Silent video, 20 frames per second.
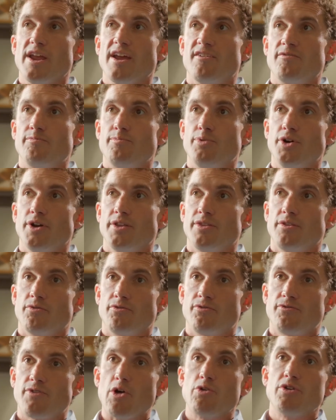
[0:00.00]
have put the
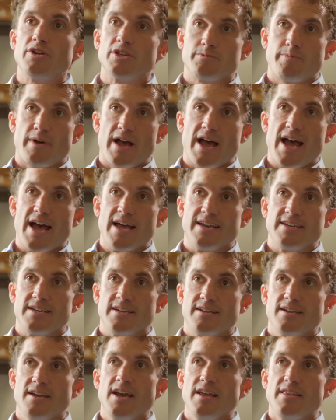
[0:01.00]
focus behind
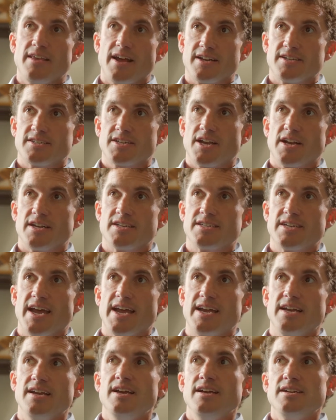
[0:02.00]
it that it's going to
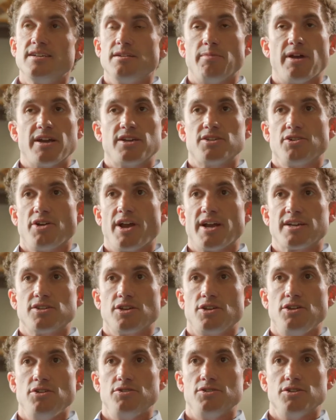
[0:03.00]
take to make sure
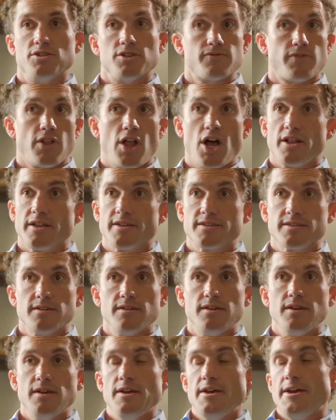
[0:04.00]
execution is flawless.
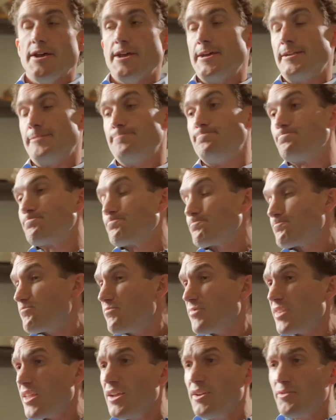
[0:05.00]
And
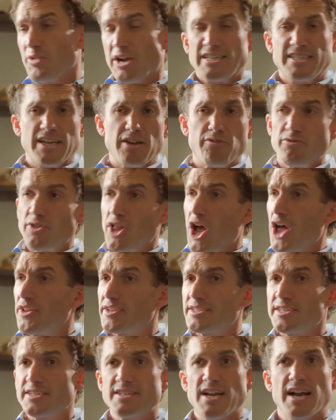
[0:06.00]
when I say
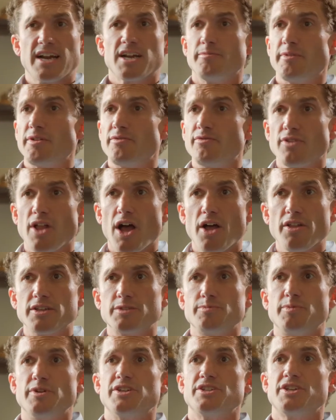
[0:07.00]
flawless, it's not going to be
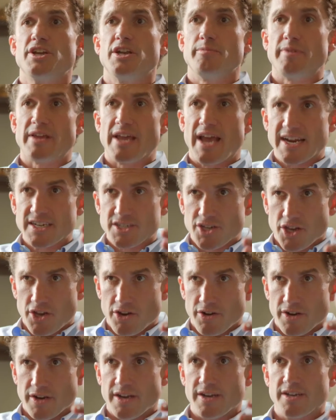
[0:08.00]
flawless, but it's going to be
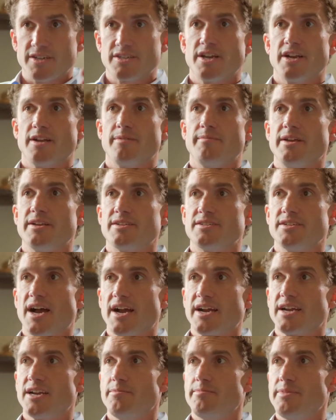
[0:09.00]
executed, and it's
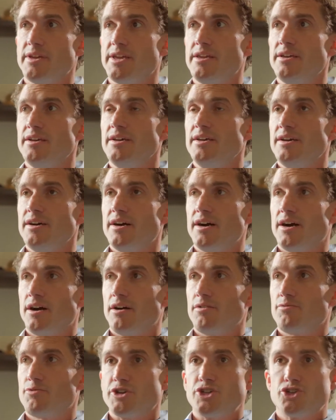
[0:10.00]
not going to be
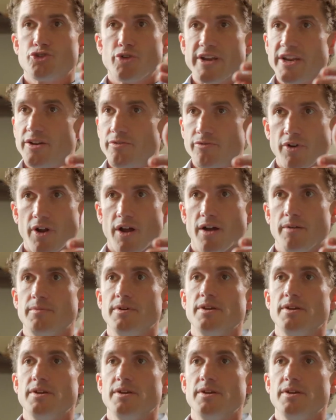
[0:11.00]
retreated from.